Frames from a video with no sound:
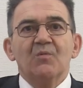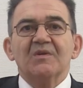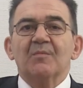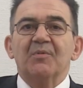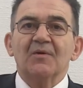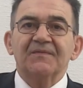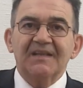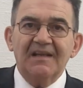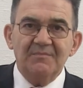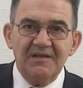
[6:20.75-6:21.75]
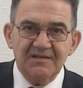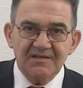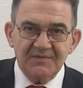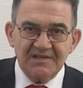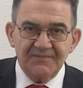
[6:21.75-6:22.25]
with above 10
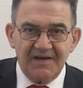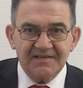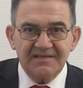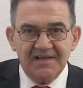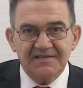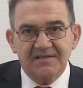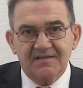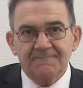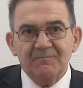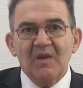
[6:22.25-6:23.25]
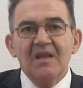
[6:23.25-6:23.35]
million Swiss francs assets.